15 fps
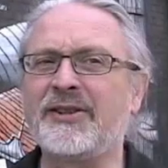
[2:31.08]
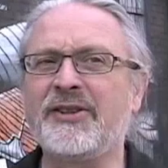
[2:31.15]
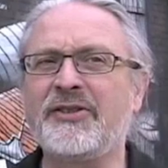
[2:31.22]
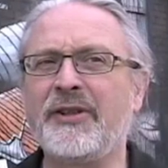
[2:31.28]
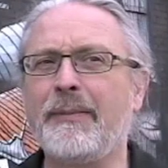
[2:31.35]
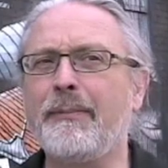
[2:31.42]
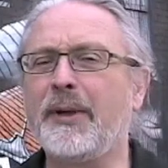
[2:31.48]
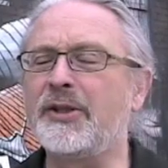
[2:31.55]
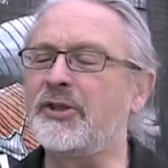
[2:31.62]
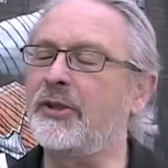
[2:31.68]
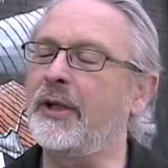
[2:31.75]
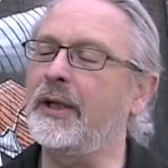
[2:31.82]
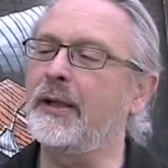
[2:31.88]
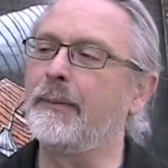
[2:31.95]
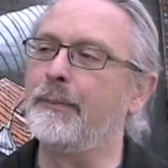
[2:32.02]
sense, then much
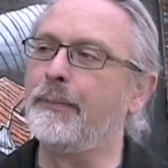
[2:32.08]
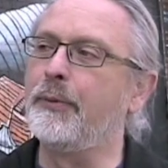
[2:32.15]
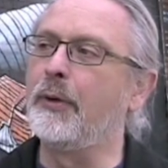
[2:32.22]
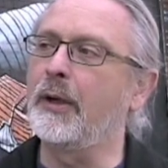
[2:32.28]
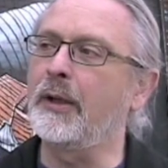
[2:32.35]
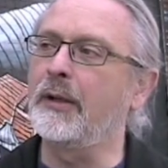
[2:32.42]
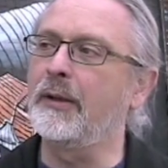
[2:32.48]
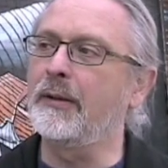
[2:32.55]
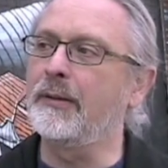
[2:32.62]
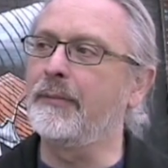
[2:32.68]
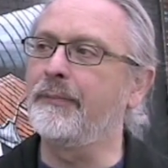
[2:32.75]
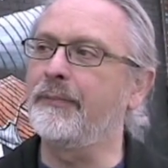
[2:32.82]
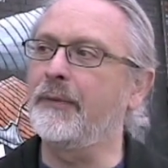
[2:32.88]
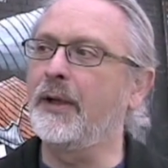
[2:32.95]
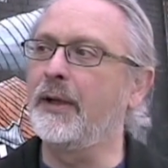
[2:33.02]
like a book,
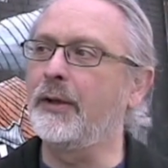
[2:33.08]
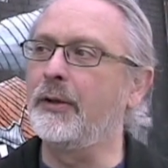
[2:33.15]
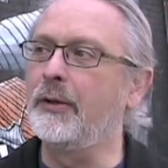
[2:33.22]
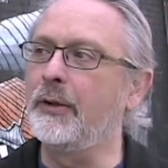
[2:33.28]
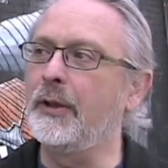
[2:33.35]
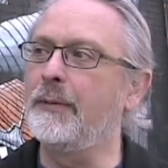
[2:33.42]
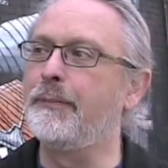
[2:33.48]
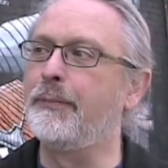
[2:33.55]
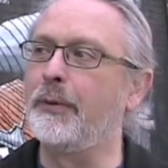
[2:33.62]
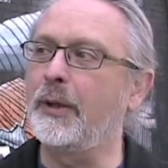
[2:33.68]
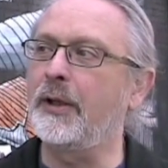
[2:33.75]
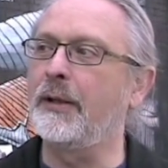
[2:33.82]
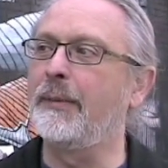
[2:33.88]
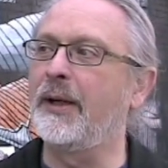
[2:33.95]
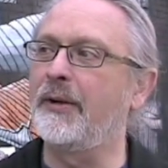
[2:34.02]
a good
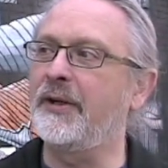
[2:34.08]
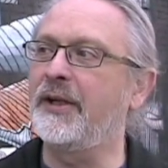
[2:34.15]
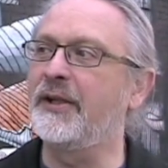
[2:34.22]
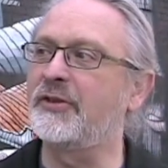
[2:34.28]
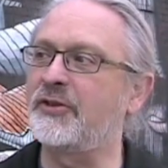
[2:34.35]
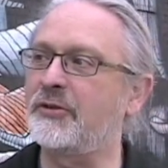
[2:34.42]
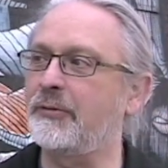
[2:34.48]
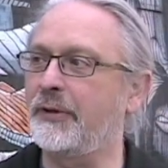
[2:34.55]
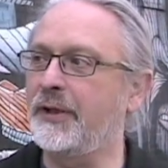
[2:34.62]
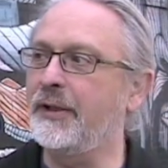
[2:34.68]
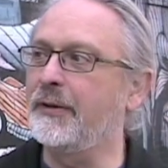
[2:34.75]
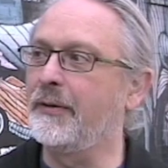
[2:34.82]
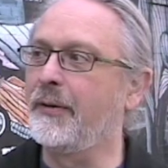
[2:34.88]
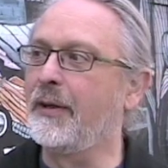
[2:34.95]
book about history,